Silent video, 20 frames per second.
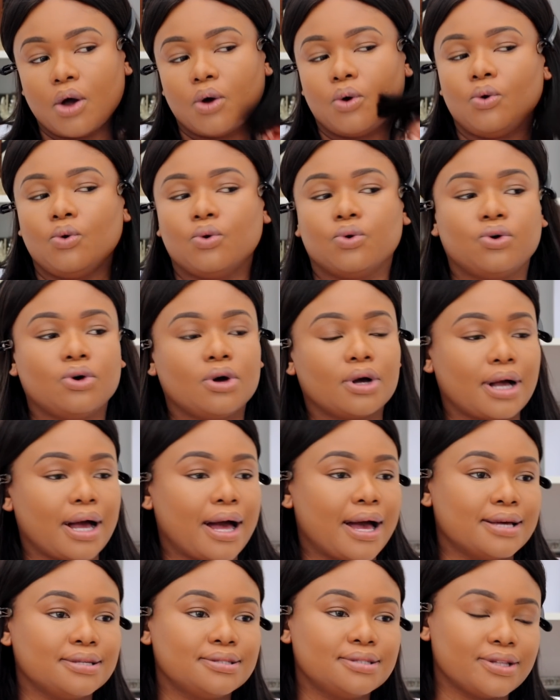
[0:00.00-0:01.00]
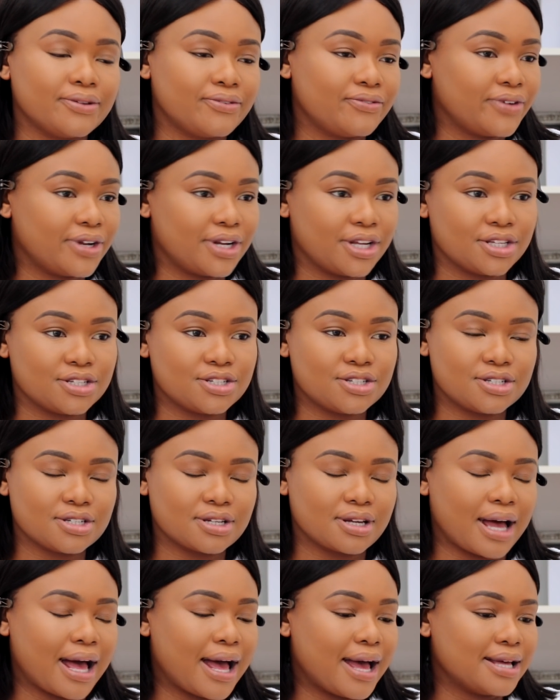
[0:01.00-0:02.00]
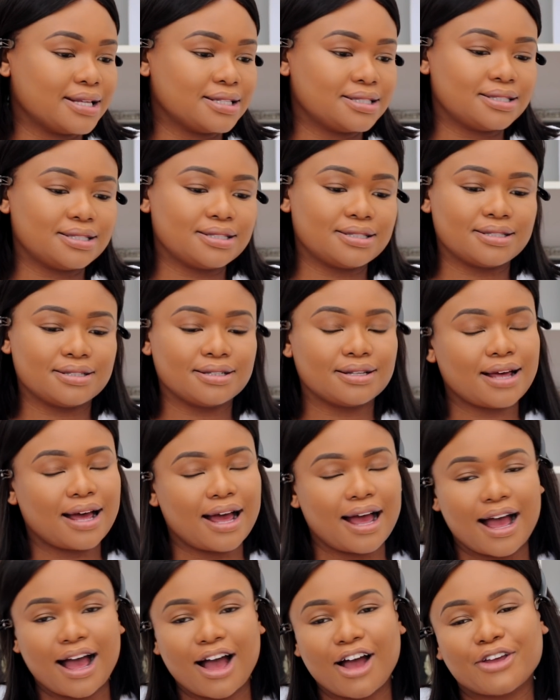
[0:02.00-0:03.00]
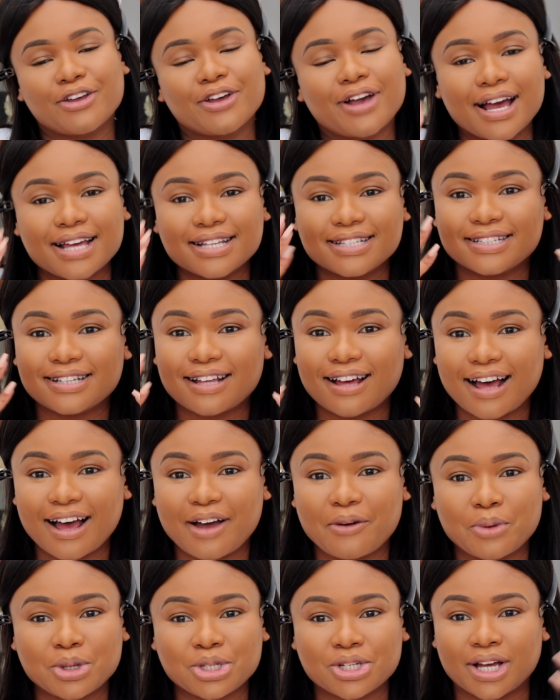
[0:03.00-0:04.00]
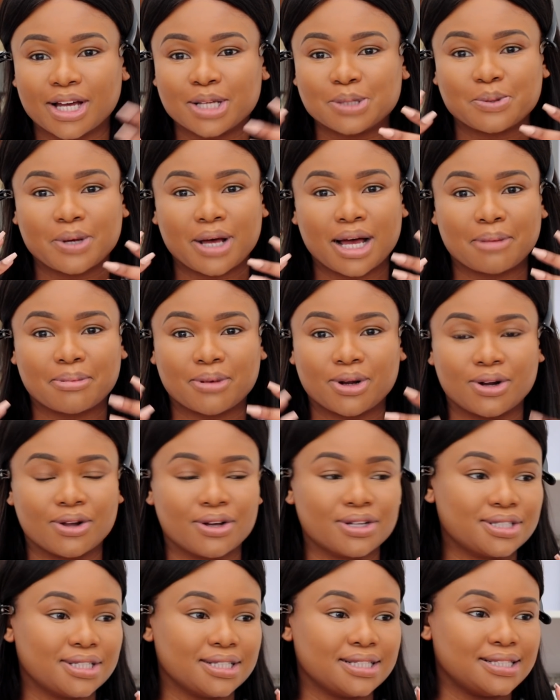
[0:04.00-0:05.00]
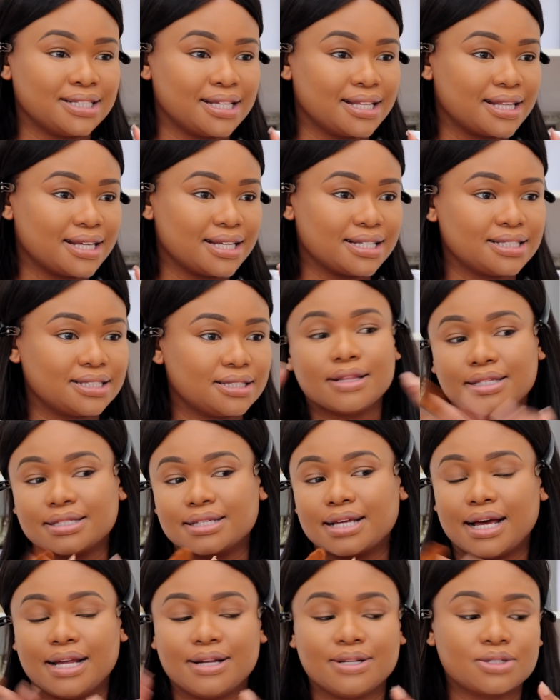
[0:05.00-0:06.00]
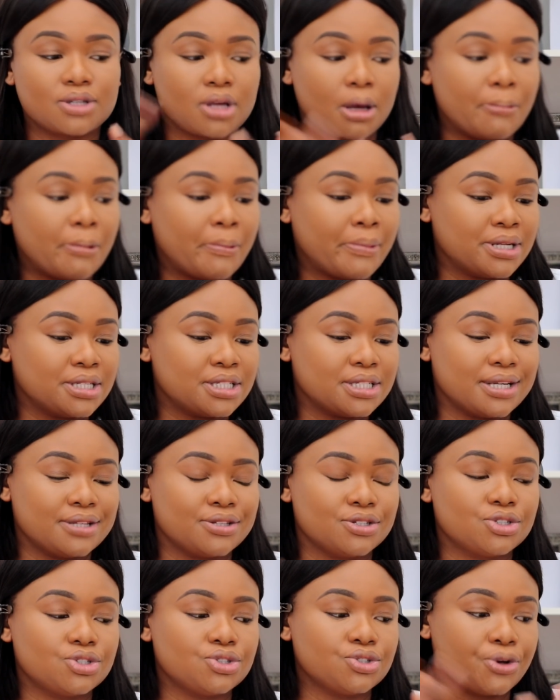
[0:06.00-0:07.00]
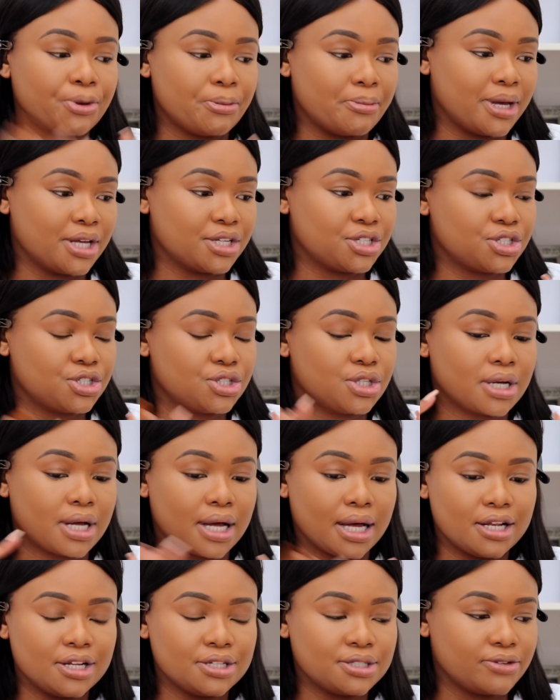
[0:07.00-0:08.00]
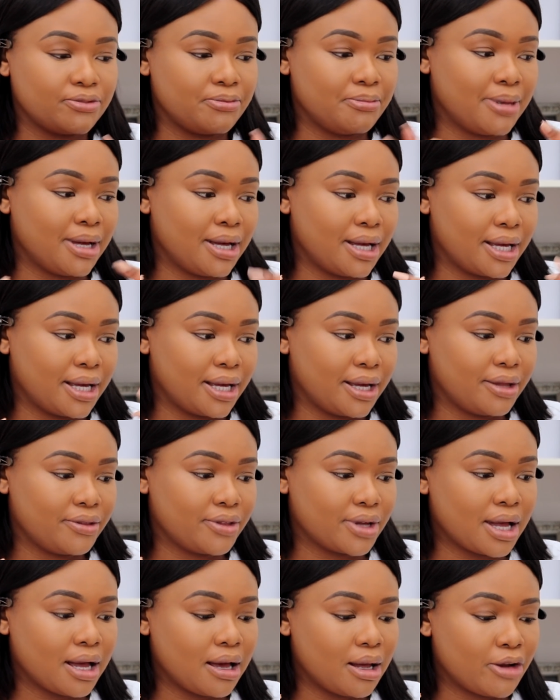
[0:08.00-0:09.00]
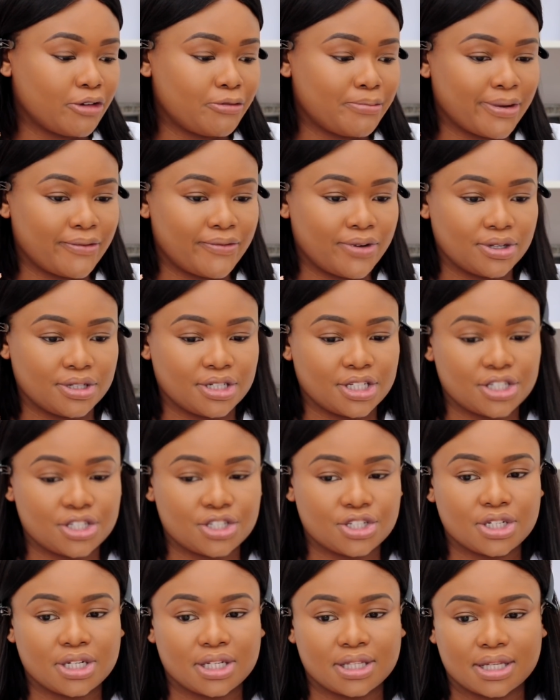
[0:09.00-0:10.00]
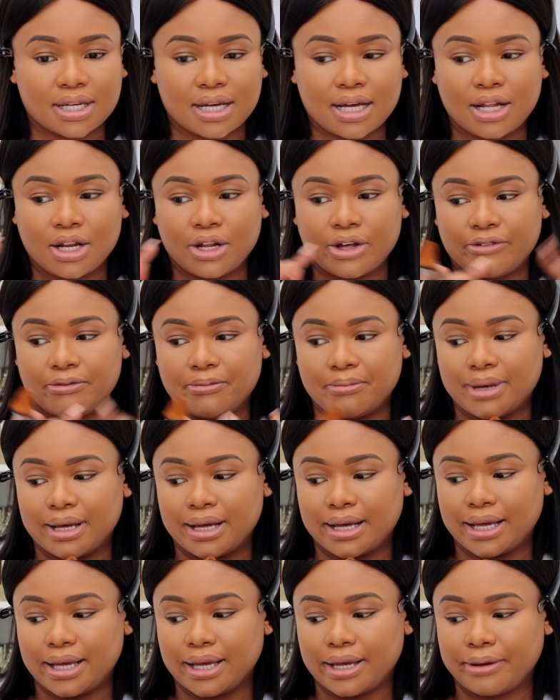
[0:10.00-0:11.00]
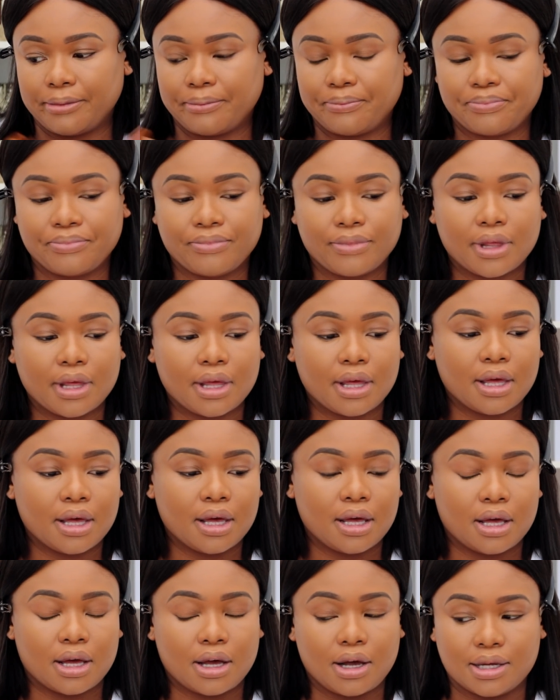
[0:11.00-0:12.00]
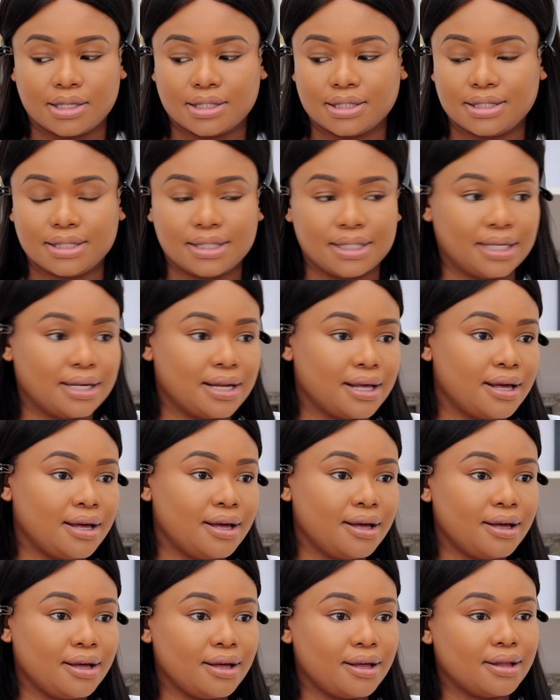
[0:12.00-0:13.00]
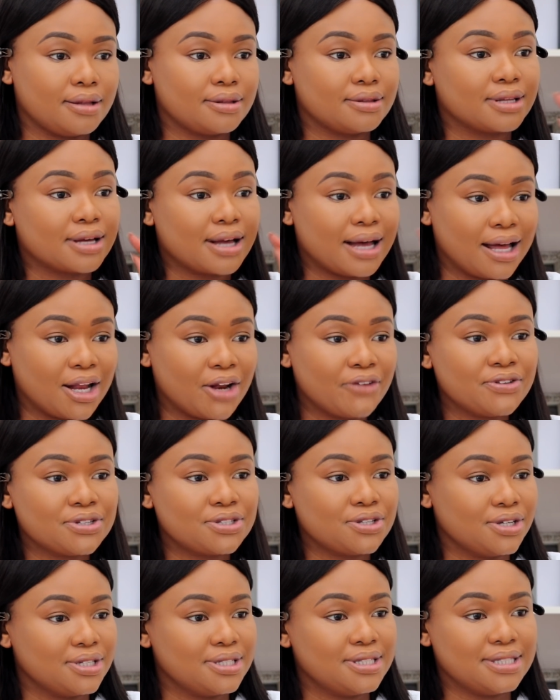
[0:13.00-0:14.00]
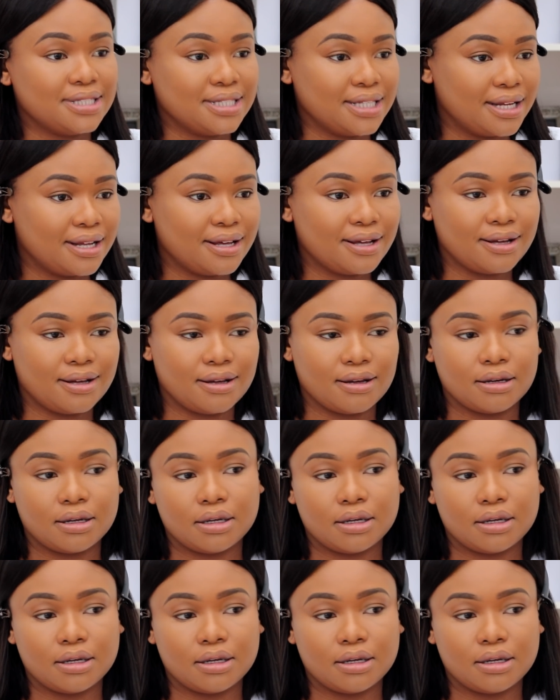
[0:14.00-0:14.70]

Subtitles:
Oh, guys, the finish. Guys, I wish you guys were up close to see this. These colors complement each other so much. The color of my foundation and the color of my concealer. The color of this concealer,